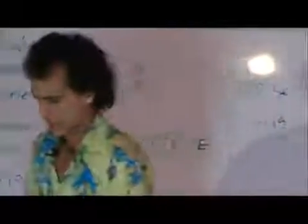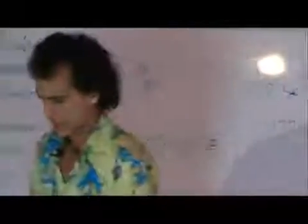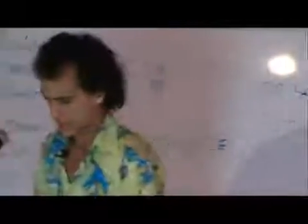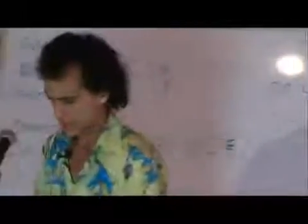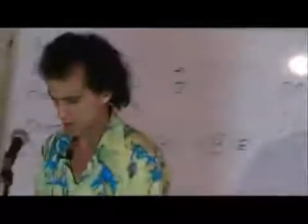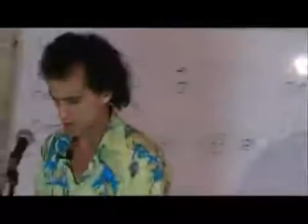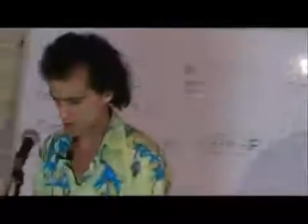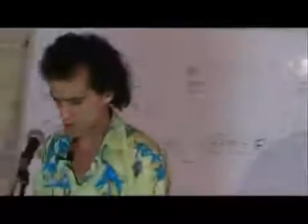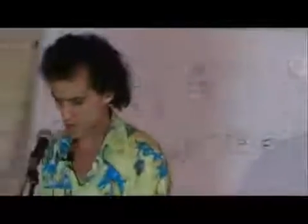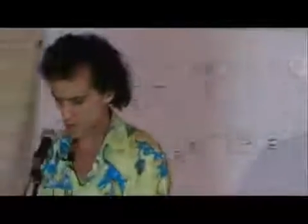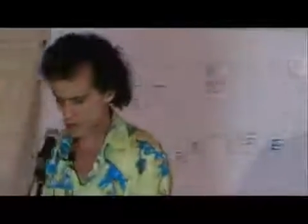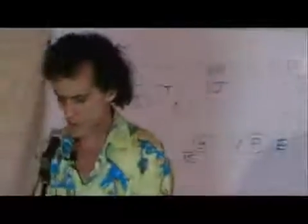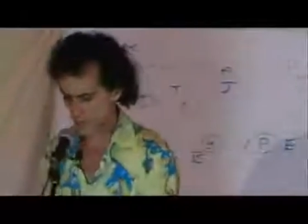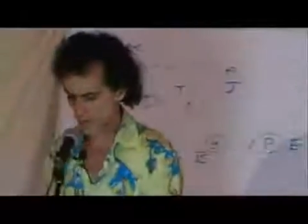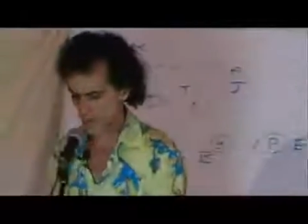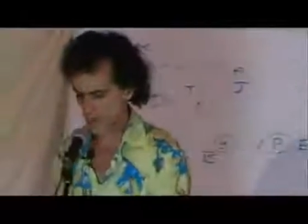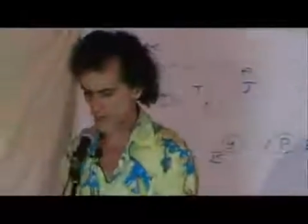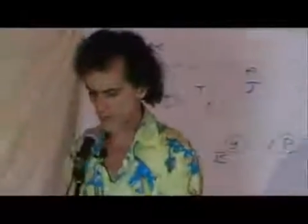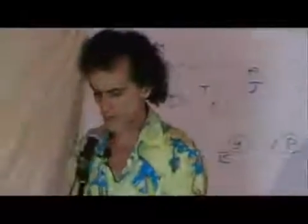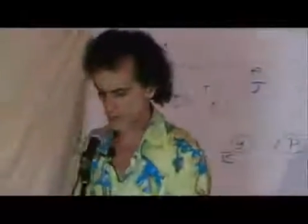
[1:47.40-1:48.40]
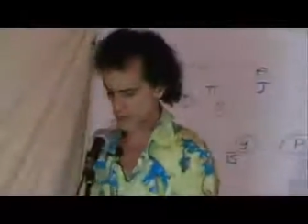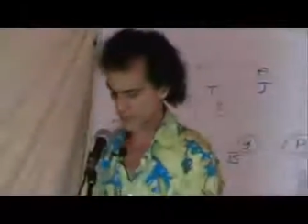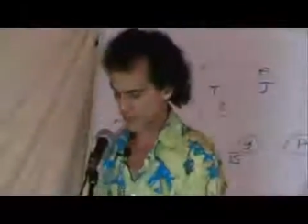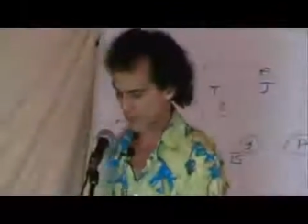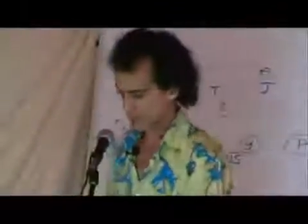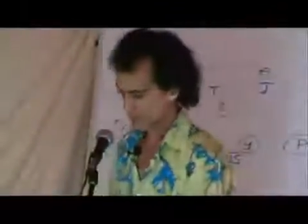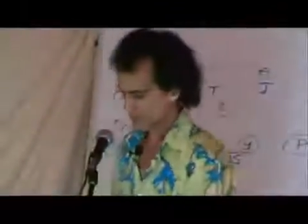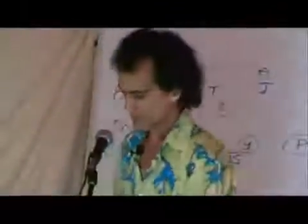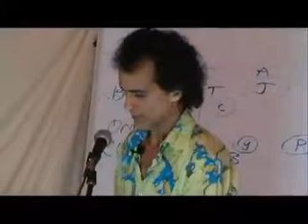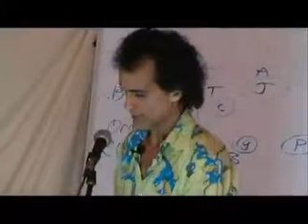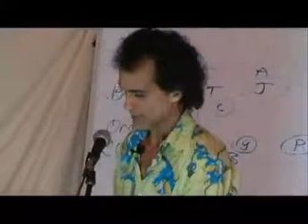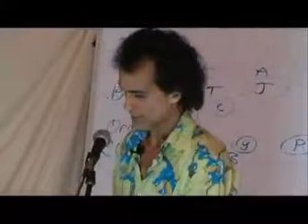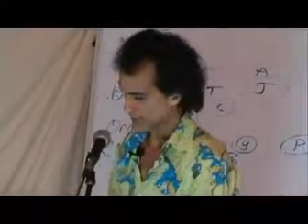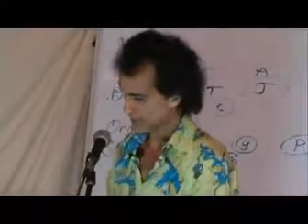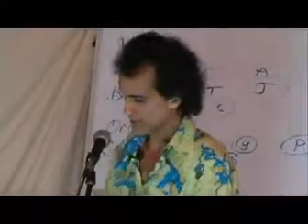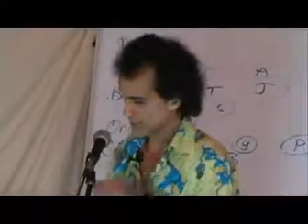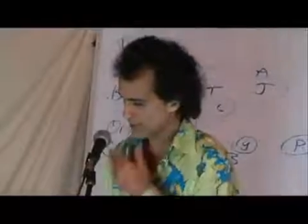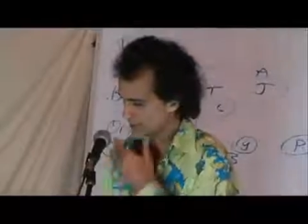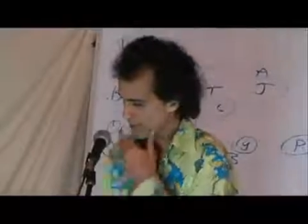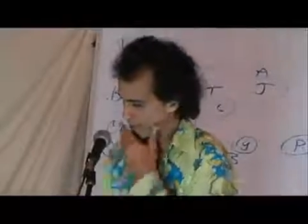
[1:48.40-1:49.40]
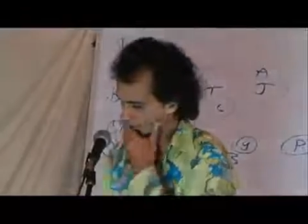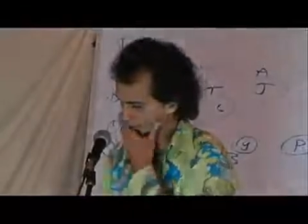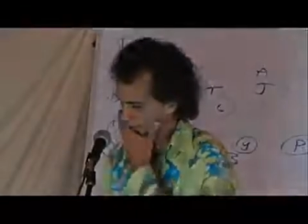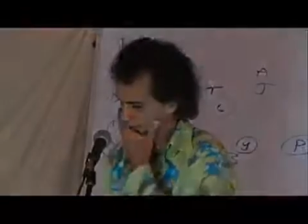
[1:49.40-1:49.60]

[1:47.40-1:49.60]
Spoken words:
I'll just finish up this.